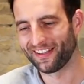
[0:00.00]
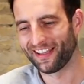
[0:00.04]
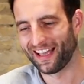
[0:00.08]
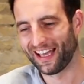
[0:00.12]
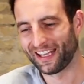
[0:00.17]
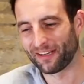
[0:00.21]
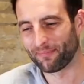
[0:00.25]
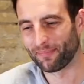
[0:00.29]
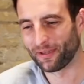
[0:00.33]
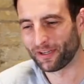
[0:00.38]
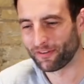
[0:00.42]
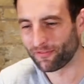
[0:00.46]

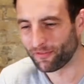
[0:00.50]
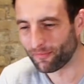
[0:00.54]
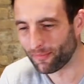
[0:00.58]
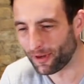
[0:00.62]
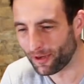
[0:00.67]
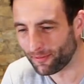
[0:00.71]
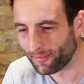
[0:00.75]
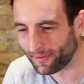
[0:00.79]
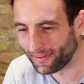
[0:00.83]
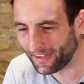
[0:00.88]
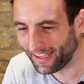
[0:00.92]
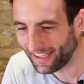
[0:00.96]
had a bit of a
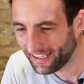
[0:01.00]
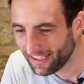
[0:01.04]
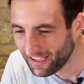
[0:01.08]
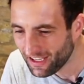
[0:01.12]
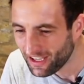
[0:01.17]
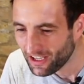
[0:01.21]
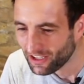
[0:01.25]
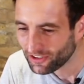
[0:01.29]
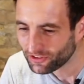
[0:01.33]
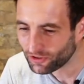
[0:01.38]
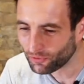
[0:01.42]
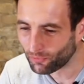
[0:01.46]
moment there.
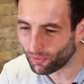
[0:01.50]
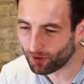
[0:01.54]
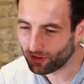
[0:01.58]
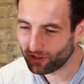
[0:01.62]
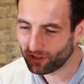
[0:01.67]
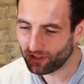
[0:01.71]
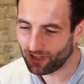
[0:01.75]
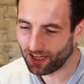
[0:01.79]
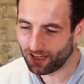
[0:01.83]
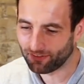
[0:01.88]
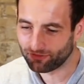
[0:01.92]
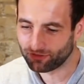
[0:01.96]
So what
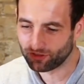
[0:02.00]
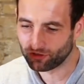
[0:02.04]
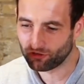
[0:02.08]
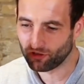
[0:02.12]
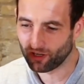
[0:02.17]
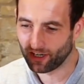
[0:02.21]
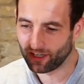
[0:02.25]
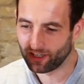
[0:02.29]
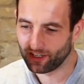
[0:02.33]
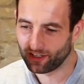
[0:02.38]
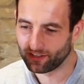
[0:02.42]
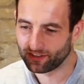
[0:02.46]
you have to
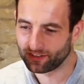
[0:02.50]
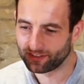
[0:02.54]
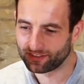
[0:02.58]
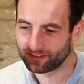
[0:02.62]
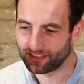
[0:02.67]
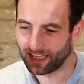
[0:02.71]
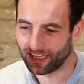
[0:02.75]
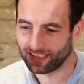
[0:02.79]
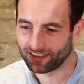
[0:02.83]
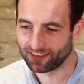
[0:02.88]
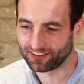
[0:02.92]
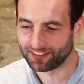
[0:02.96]
try and
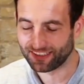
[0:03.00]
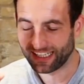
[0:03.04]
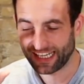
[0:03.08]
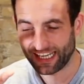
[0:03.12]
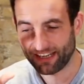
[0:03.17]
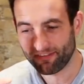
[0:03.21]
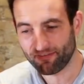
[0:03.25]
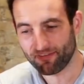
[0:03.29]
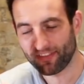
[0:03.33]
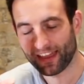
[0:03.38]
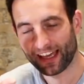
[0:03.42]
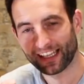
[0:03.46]
understand is
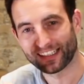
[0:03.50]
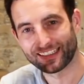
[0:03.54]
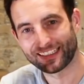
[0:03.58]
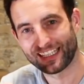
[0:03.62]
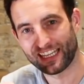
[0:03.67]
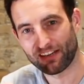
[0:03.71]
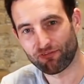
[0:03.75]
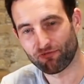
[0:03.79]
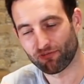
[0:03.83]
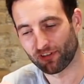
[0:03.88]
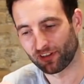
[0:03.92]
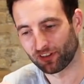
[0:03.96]
if that
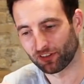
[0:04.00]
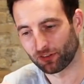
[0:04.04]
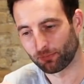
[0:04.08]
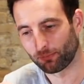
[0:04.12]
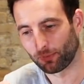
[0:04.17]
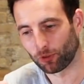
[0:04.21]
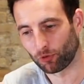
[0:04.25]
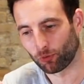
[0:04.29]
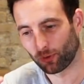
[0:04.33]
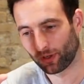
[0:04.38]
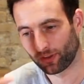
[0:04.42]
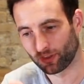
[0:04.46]
difference
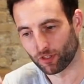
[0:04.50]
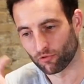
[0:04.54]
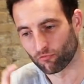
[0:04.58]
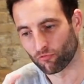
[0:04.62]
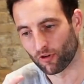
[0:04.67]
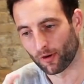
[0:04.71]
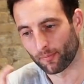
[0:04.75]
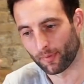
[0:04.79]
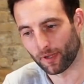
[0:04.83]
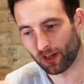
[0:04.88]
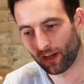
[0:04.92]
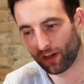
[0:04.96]
between the
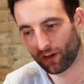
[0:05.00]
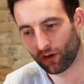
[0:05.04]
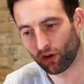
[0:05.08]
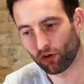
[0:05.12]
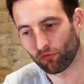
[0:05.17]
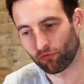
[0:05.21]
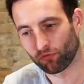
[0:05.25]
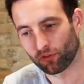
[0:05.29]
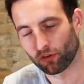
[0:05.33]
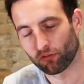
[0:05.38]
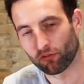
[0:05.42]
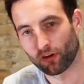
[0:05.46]
rubber and
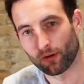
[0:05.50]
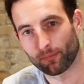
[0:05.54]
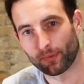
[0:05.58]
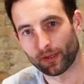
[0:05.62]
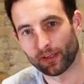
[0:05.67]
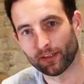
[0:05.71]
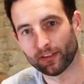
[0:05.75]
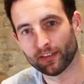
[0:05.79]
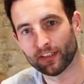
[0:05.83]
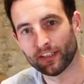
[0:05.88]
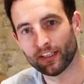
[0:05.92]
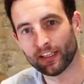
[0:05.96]
off the
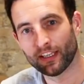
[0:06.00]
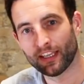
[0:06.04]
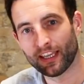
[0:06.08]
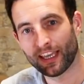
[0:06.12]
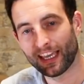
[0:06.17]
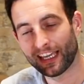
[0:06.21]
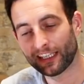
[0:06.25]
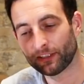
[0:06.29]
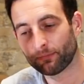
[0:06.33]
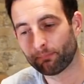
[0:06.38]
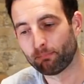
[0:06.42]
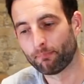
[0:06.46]
rubber
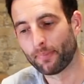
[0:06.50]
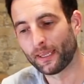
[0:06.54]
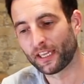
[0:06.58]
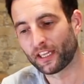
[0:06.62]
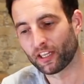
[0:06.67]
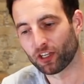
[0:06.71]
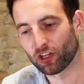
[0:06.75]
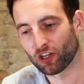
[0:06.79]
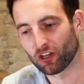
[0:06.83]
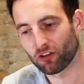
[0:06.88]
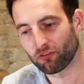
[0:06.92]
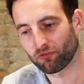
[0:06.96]
is big
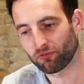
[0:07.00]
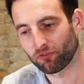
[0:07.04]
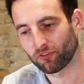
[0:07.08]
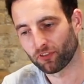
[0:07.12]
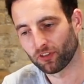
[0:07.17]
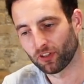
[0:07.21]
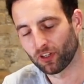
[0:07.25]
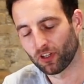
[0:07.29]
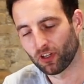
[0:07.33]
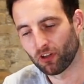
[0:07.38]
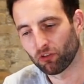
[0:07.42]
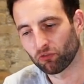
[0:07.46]
enough
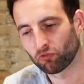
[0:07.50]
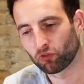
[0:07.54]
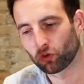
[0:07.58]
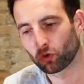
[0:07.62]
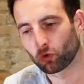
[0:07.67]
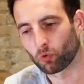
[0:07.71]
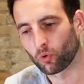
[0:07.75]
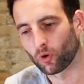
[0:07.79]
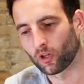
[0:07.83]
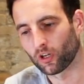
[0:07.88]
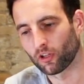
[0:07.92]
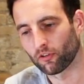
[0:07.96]
to
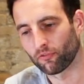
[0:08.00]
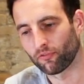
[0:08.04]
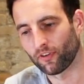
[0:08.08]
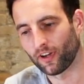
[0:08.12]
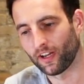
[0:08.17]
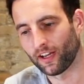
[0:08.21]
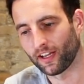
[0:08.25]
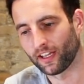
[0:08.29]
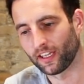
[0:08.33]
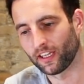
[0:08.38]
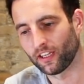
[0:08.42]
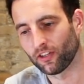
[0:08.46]

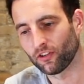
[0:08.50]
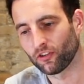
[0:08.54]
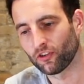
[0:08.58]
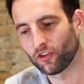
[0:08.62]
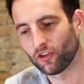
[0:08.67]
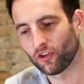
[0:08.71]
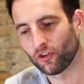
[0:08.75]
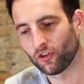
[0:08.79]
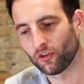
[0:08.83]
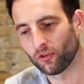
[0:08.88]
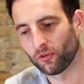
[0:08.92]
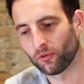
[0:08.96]
qualify
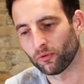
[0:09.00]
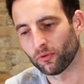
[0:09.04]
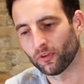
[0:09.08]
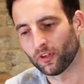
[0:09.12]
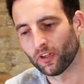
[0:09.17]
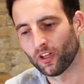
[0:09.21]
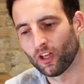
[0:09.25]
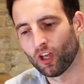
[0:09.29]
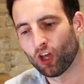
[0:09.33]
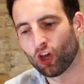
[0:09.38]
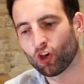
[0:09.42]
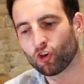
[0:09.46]
you
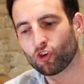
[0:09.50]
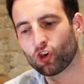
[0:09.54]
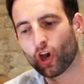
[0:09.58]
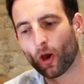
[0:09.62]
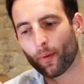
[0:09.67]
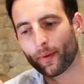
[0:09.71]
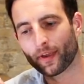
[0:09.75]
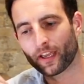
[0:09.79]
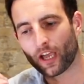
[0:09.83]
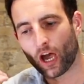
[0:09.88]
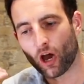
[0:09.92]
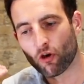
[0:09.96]

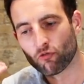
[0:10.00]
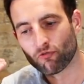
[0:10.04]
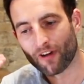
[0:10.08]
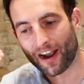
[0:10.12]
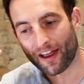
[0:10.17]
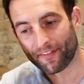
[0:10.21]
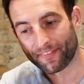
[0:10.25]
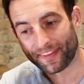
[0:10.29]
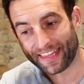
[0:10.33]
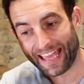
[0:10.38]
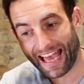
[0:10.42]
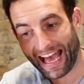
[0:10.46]
going
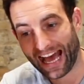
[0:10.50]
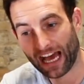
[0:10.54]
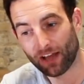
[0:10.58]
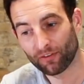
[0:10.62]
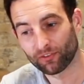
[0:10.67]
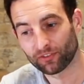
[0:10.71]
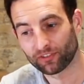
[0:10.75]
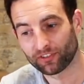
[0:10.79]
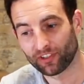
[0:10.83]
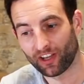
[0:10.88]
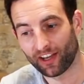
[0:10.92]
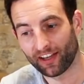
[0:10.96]
around the
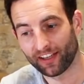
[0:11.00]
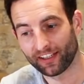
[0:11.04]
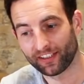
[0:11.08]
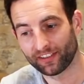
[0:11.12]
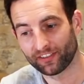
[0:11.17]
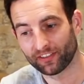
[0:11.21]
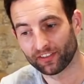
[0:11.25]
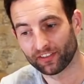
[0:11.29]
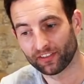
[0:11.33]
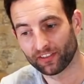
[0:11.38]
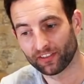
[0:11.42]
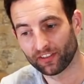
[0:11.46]

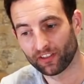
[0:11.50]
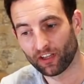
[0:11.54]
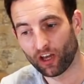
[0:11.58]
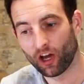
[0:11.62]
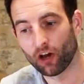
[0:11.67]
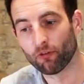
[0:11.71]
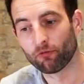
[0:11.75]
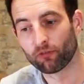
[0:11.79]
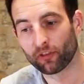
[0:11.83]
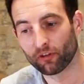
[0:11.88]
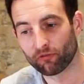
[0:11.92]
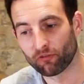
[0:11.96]
outside
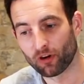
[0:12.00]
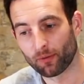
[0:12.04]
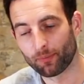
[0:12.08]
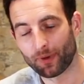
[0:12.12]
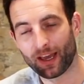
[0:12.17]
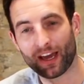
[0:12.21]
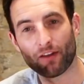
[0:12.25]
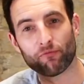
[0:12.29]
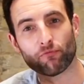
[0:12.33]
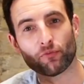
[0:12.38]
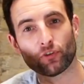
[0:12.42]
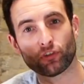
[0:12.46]
of the rubber
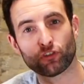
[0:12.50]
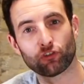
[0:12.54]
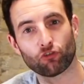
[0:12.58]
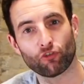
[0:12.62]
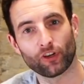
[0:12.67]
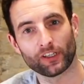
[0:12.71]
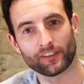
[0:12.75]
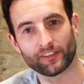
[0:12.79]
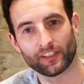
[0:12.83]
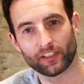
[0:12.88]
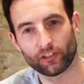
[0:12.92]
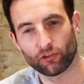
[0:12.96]
and
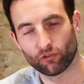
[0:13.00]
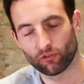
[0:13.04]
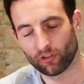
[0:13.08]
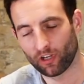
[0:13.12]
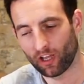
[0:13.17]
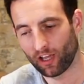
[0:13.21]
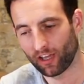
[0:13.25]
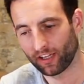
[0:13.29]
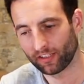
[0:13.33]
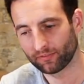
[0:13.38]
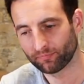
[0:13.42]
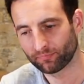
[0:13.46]
restricting your
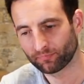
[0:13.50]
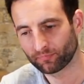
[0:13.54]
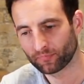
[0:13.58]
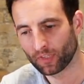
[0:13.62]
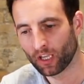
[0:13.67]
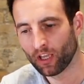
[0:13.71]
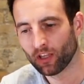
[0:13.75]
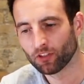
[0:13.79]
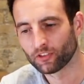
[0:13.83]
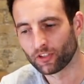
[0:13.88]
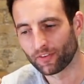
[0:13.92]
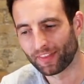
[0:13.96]
line.
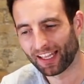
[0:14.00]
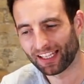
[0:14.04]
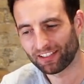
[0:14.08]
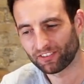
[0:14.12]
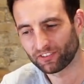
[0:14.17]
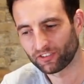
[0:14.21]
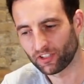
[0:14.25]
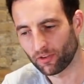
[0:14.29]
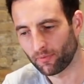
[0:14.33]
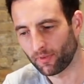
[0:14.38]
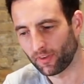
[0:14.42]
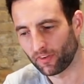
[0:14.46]
So
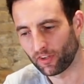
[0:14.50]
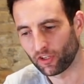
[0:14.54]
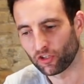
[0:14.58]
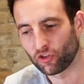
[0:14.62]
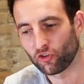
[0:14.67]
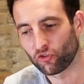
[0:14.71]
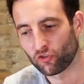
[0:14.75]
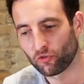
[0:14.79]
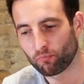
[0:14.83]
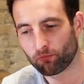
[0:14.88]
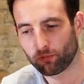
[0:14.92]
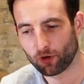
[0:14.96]
that's something that
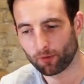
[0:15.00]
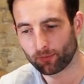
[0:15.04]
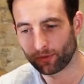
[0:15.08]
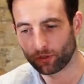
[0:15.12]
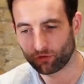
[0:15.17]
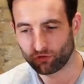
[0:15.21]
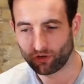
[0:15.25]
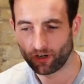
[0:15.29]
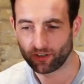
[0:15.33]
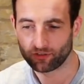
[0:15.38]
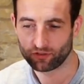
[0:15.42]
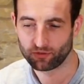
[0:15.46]
you should probably
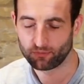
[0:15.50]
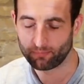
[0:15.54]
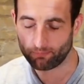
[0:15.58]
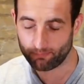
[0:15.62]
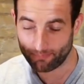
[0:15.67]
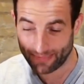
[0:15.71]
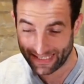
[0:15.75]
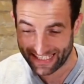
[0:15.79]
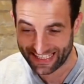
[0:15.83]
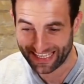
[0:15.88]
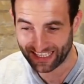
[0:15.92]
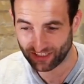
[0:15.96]
try to
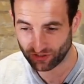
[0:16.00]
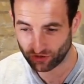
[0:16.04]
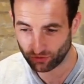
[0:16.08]
begin